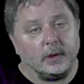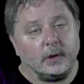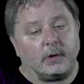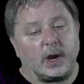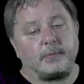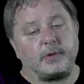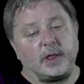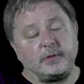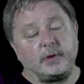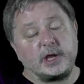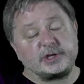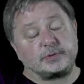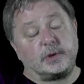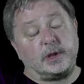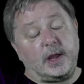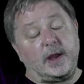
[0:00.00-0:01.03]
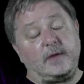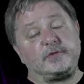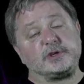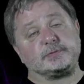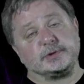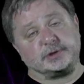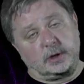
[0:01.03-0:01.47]
Right, but nonetheless, we have
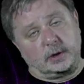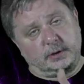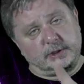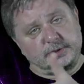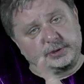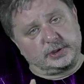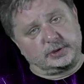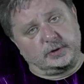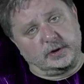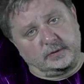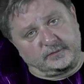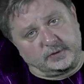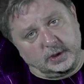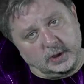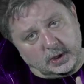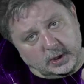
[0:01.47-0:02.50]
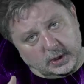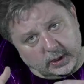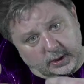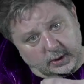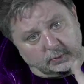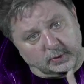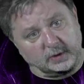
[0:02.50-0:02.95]
this materialistic drift
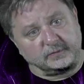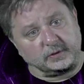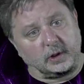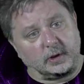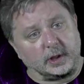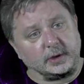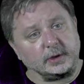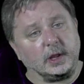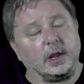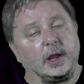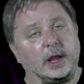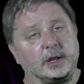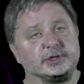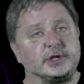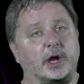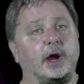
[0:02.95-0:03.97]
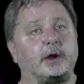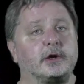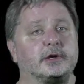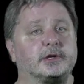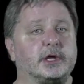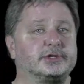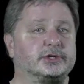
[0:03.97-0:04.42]
in Greek thought, and
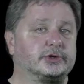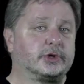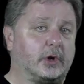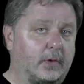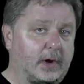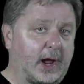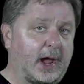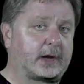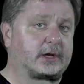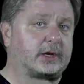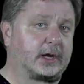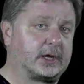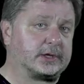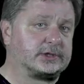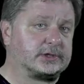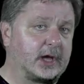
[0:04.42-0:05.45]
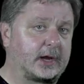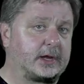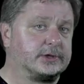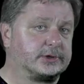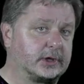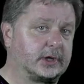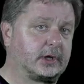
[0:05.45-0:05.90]
Socrates is going to react against that.
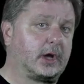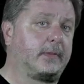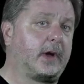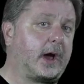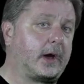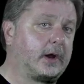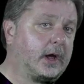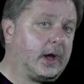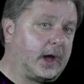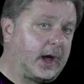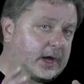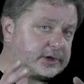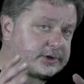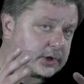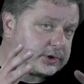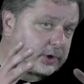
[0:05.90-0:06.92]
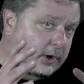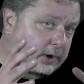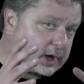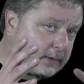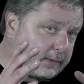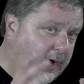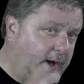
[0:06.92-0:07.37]
He's going to come out and start
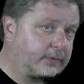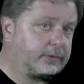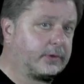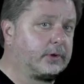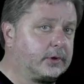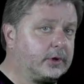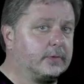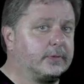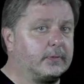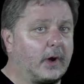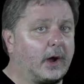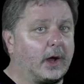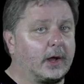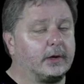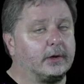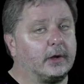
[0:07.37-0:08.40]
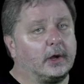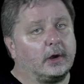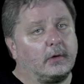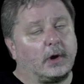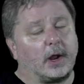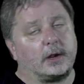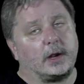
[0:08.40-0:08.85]
talking about the human mind,
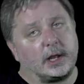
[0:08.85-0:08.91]
right?